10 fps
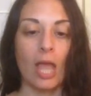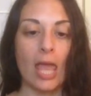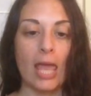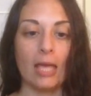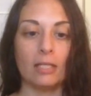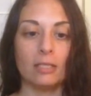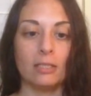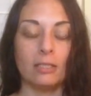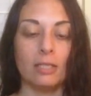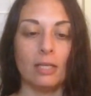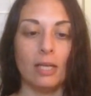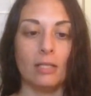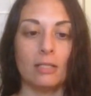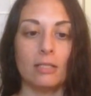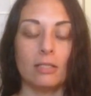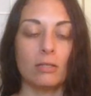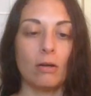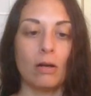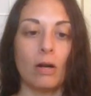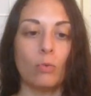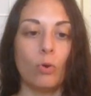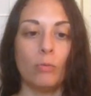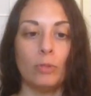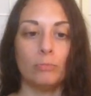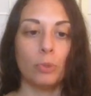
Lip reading: and it's a woman